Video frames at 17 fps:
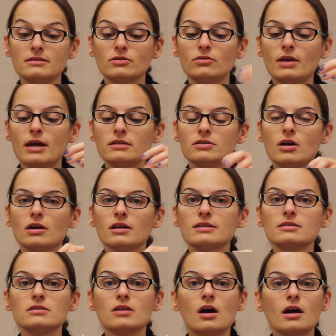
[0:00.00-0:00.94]
So that dog
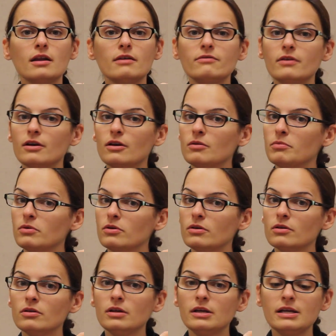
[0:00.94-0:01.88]
is not
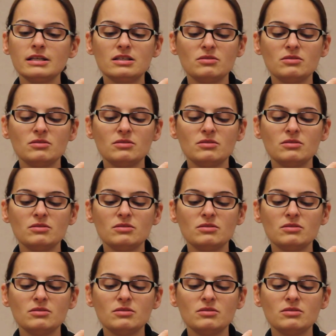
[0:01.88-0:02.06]
available